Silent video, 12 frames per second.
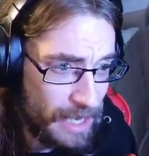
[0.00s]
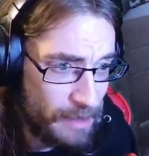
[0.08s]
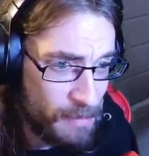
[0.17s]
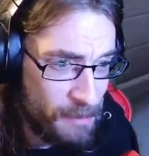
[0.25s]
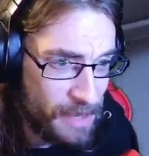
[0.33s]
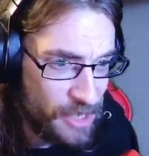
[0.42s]
I,
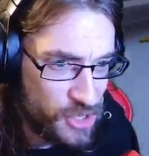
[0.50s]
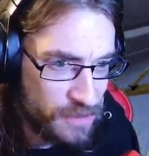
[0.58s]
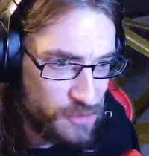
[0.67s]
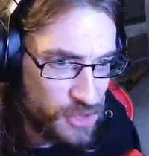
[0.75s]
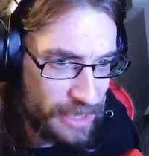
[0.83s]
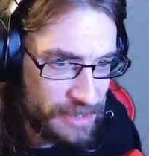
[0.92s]
maybe I should
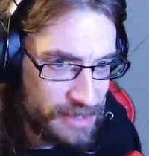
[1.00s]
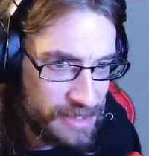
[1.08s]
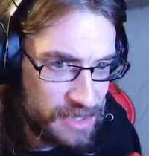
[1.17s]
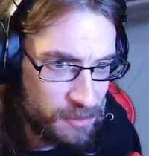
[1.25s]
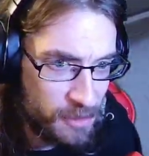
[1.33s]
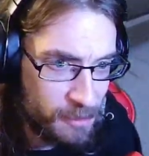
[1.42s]
have checked to
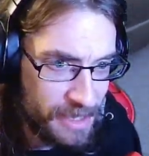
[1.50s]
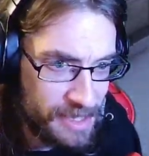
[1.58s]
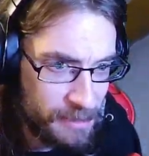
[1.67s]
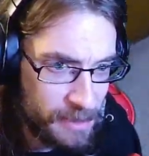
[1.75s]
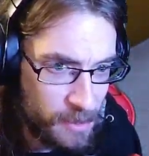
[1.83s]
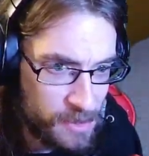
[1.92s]
see what my
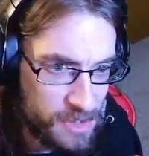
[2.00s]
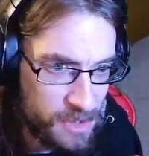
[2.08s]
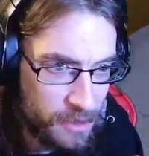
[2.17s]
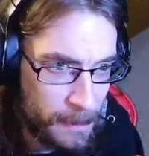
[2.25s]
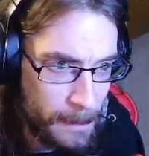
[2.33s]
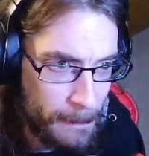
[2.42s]
teammate was
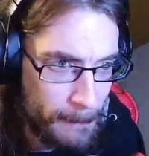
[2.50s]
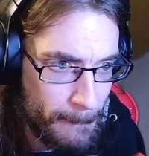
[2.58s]
doing.